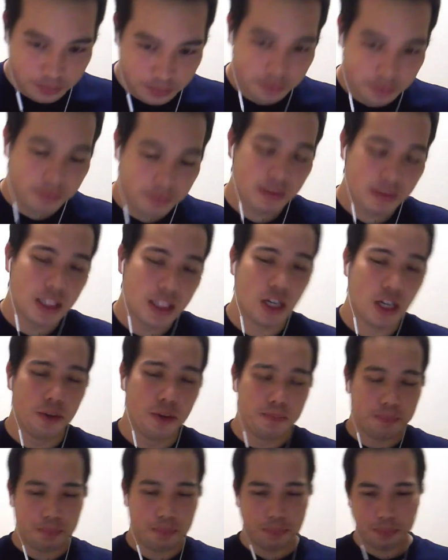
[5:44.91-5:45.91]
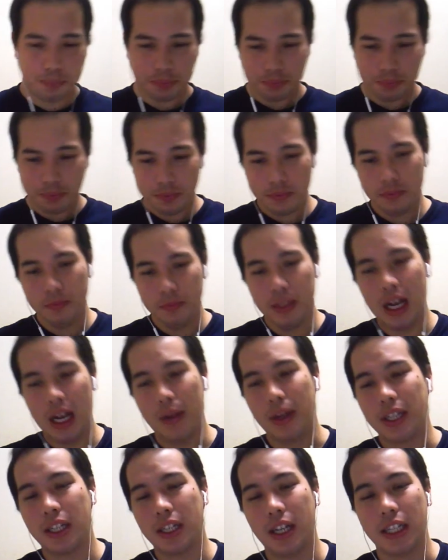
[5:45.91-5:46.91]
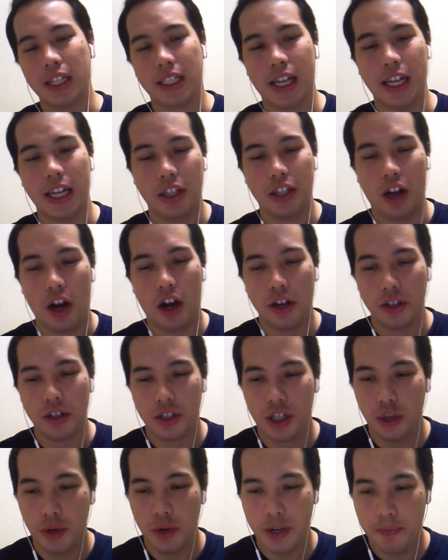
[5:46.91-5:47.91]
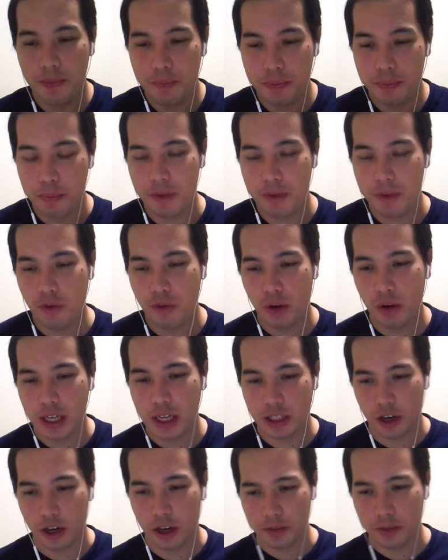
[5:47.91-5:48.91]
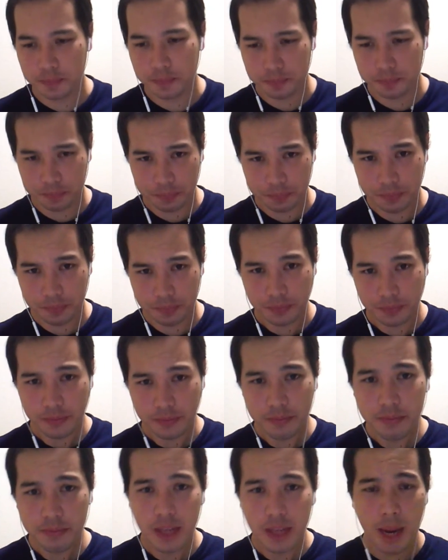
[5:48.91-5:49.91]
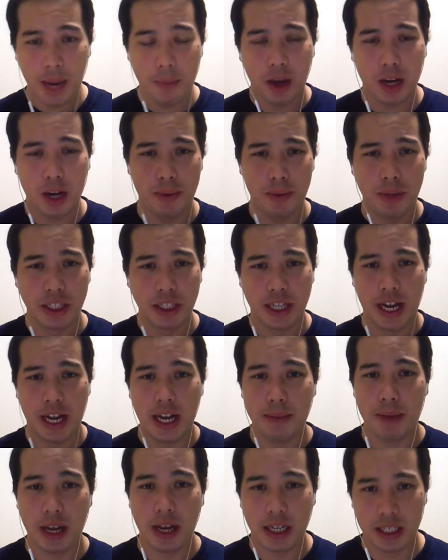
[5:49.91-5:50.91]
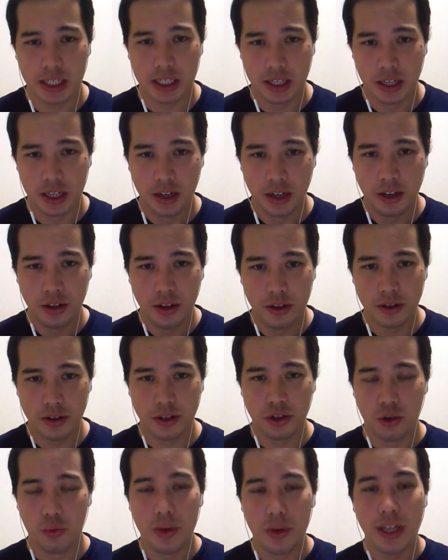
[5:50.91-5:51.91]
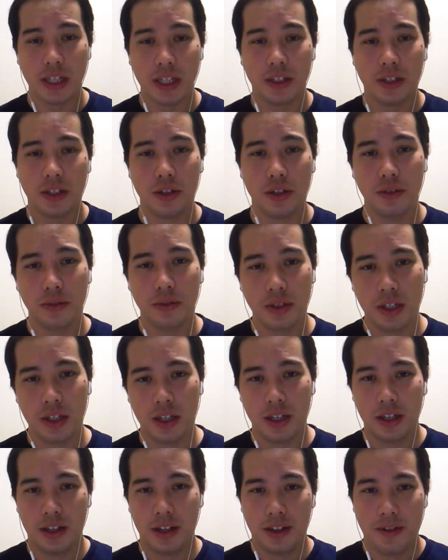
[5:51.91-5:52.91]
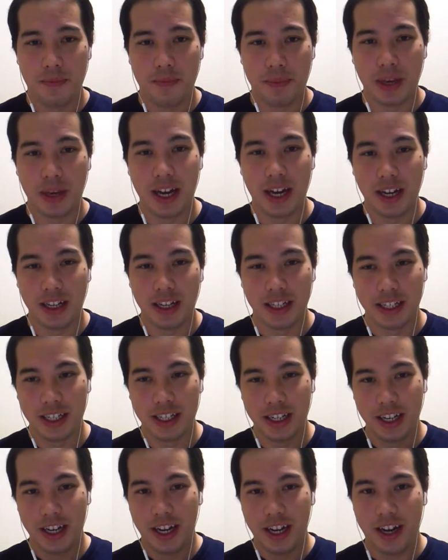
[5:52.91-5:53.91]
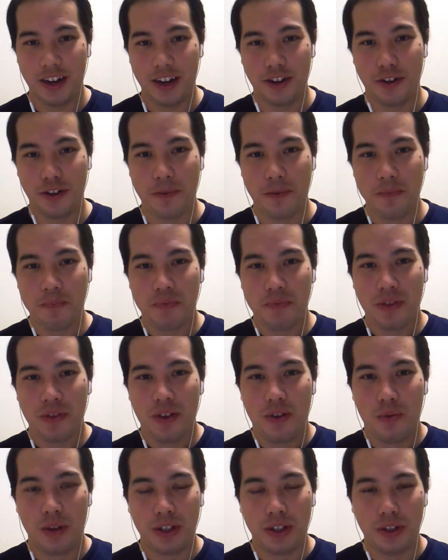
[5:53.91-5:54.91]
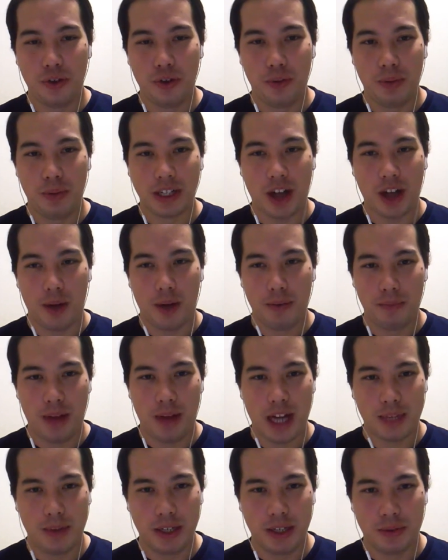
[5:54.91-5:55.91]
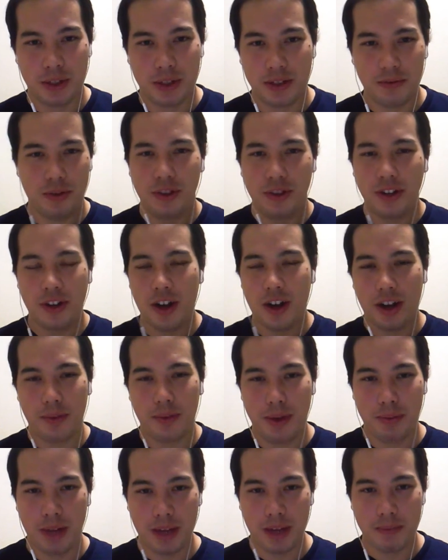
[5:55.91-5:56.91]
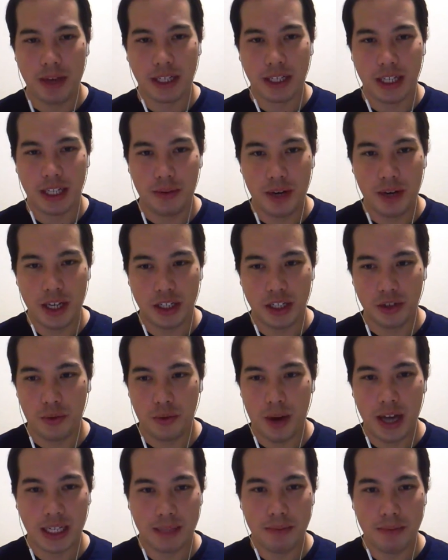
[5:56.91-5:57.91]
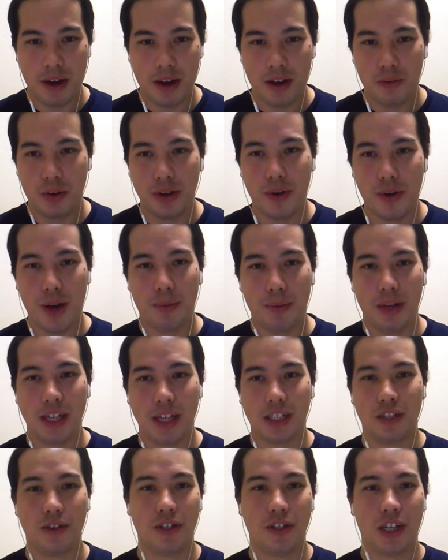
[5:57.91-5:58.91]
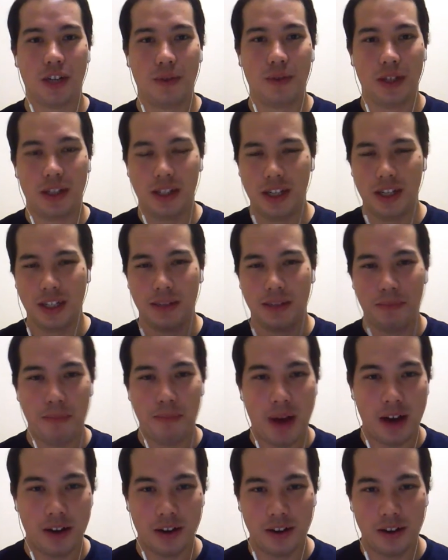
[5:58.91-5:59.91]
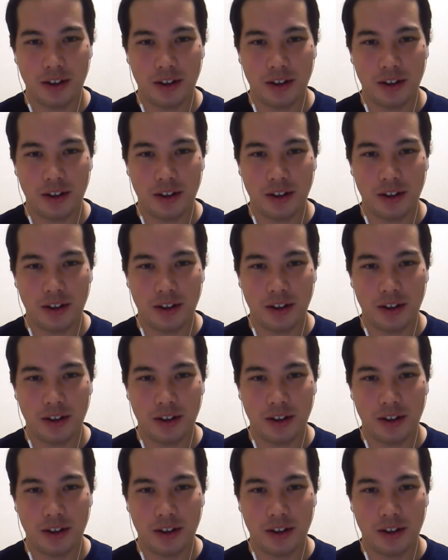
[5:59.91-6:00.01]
So, anyway, so let's get on to it. Before I start, I'm not going to be mentioning any mechs. There's no reason to, because, you know, what do you replace Goblin Blast Mage with? Well, you're not going to be playing mechs anyway, so why does it matter? What do I play Snow Trigger with? Doesn't matter.